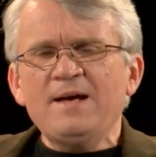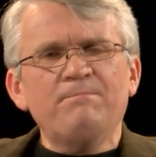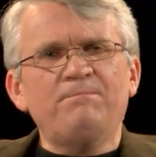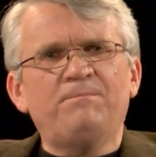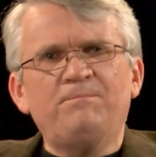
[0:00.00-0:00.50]

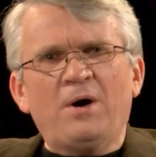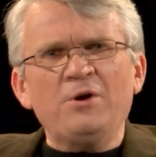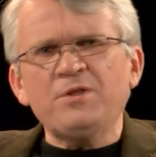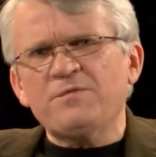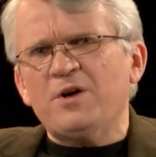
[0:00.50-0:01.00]

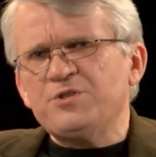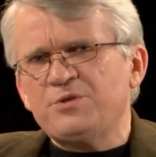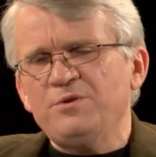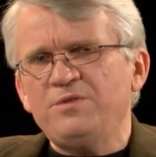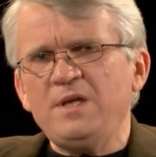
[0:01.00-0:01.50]
Both of those
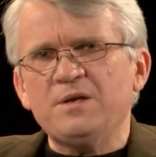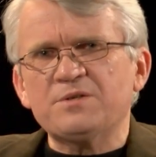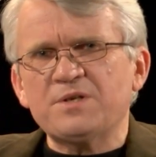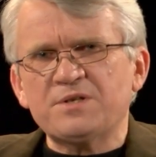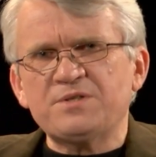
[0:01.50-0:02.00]
two
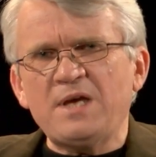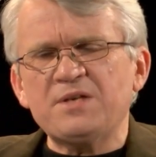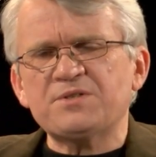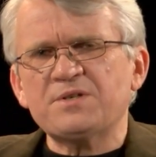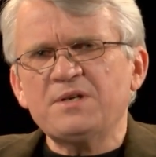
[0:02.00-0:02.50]
things,
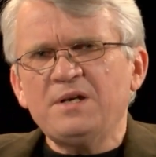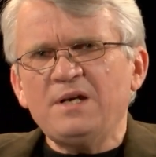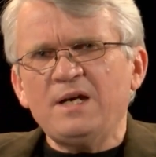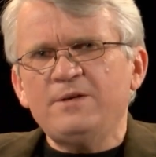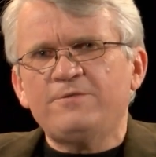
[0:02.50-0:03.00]
success
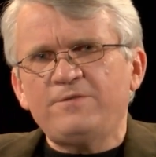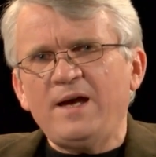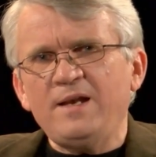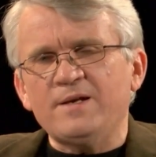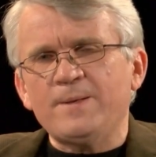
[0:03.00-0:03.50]
and
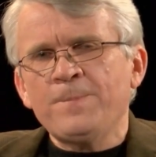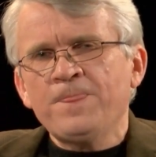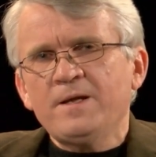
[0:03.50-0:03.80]
failure,